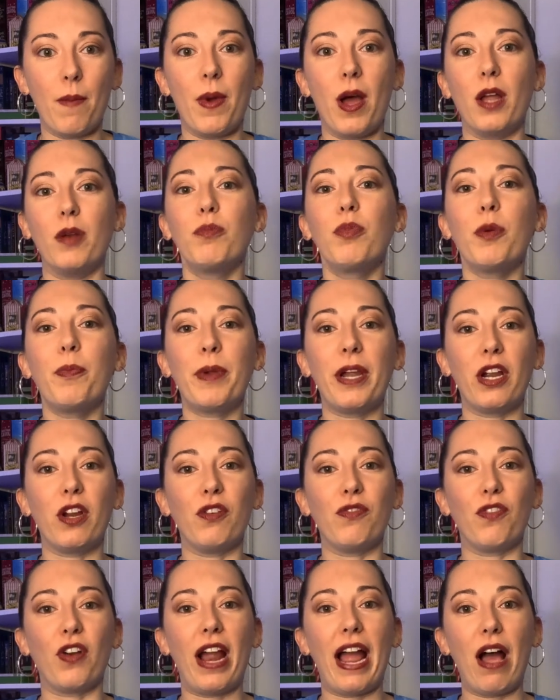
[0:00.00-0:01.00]

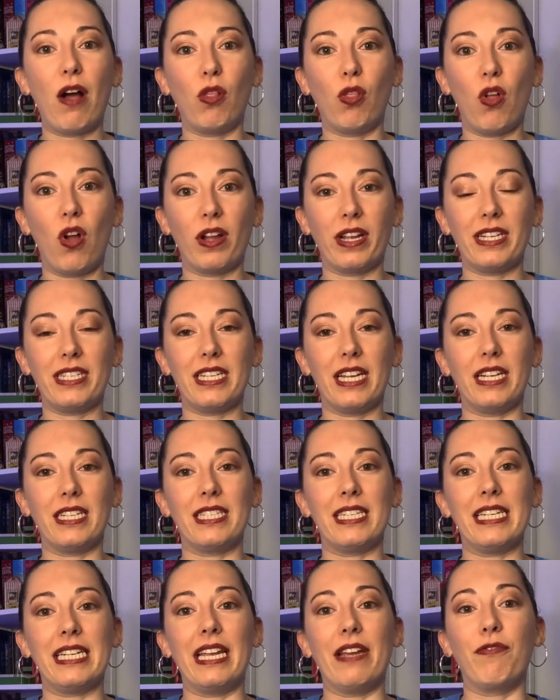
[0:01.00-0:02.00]
unprepared for how long it
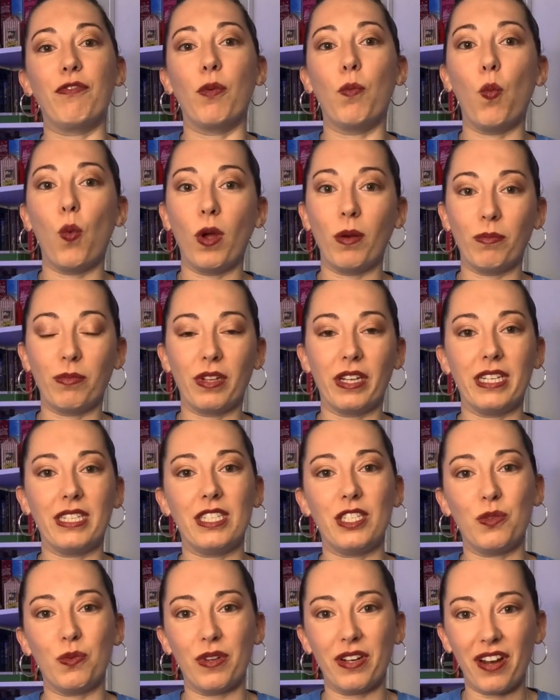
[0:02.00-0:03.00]
takes to get from one place
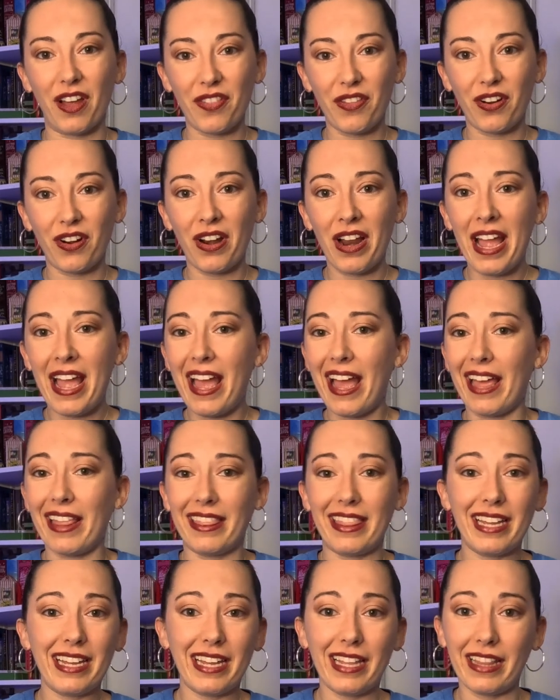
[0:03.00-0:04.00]
to another
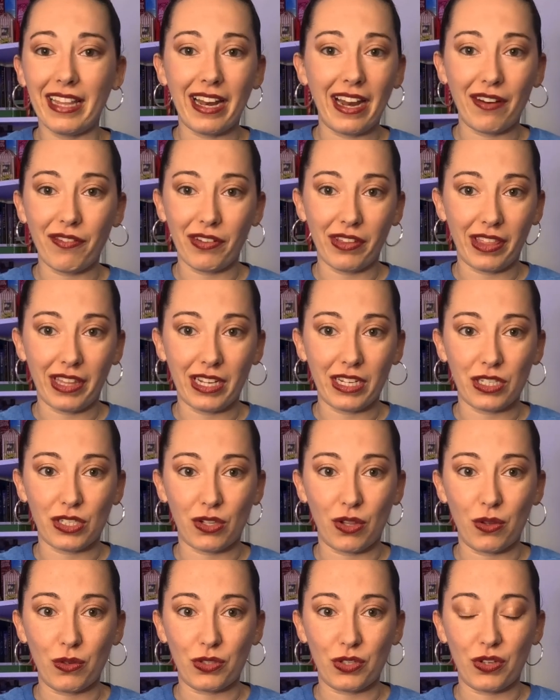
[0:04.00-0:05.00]
and thinking that everything is
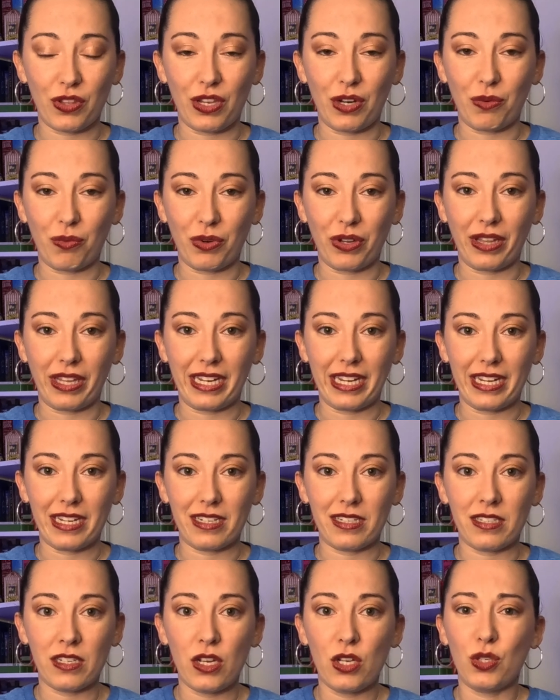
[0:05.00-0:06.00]
closer than it really
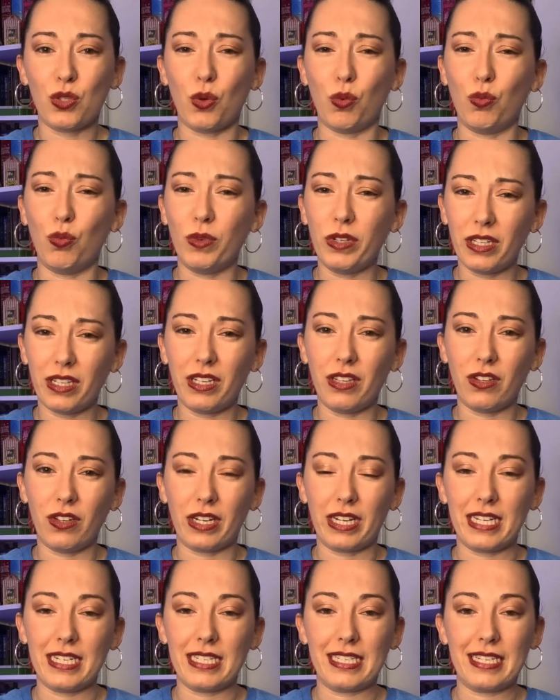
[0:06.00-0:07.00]
is. So really
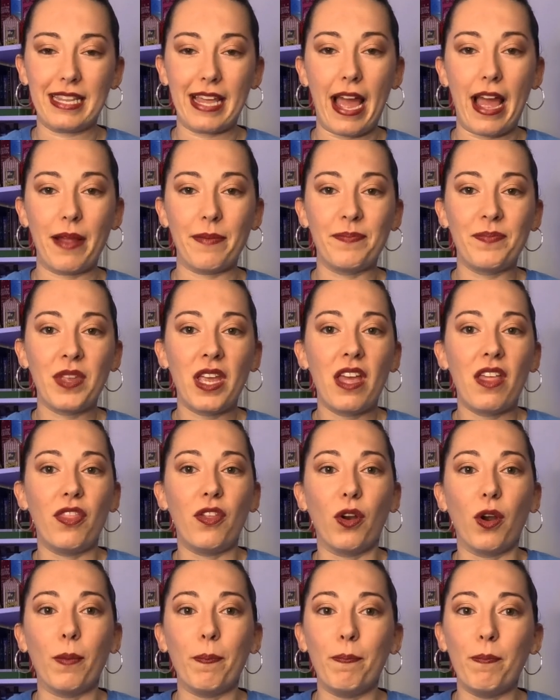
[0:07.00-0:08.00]
look into that.
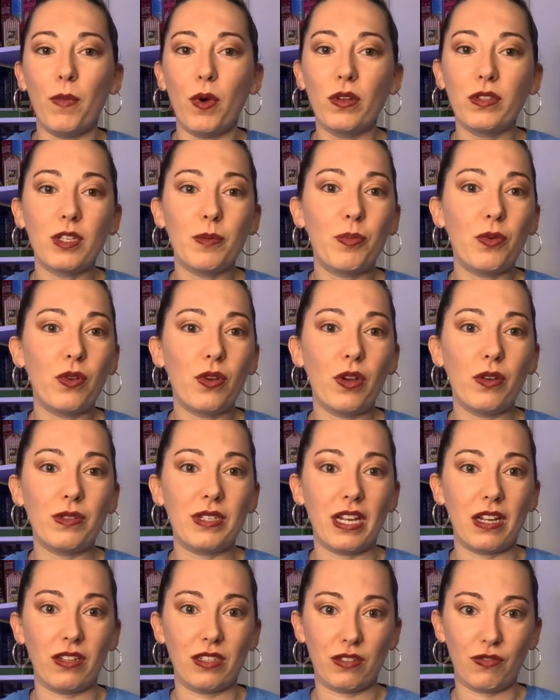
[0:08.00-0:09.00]
There are multiple
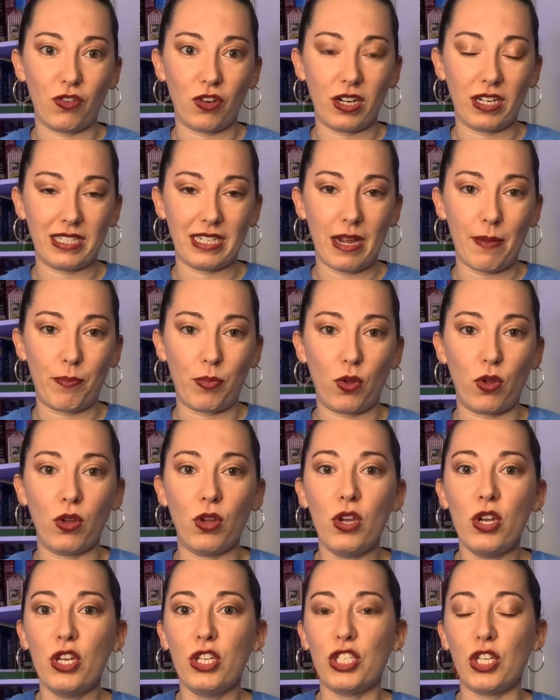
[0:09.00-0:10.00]
hotels, for example.
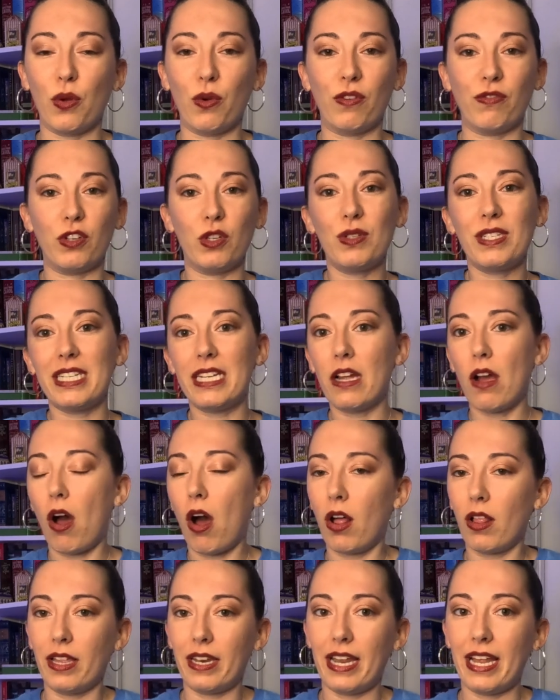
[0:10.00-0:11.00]
So if you see a
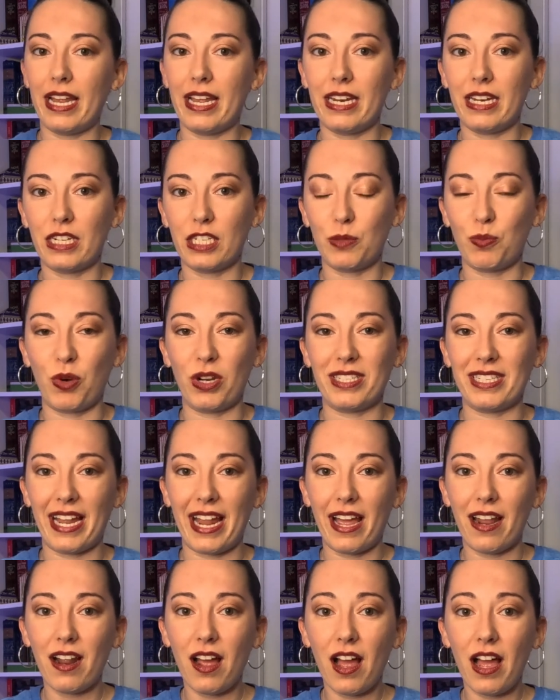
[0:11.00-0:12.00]
Holiday Inn Express
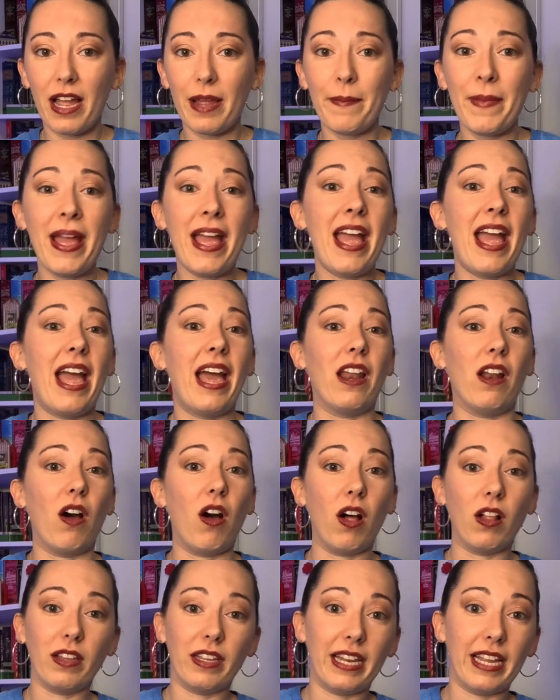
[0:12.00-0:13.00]
Anaheim and a
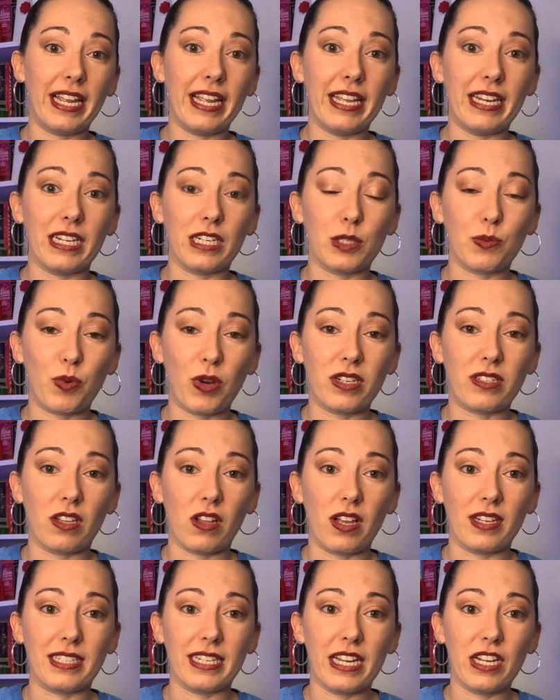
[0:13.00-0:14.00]
Holiday Inn Express
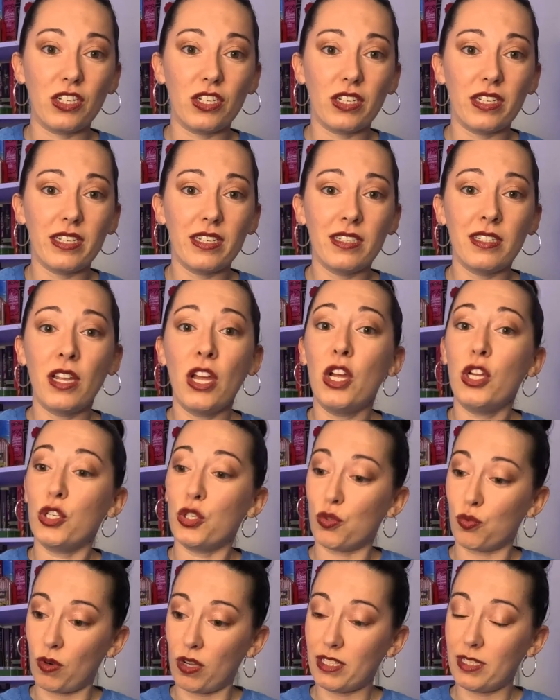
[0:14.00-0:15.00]
Los Angeles,
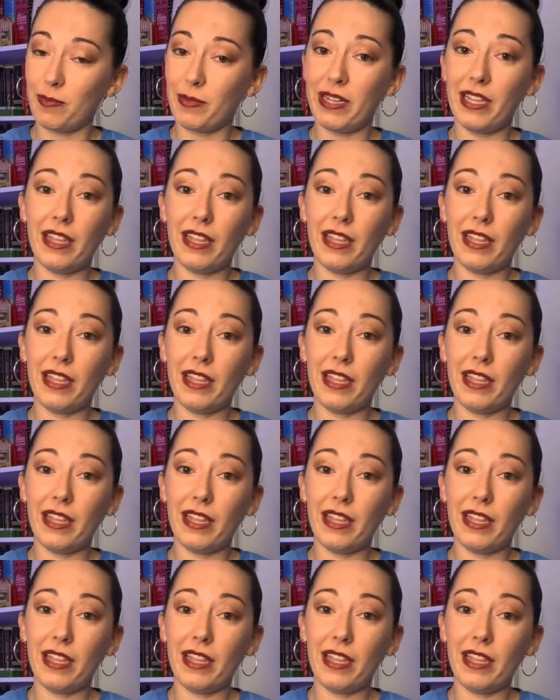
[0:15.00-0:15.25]
trust me,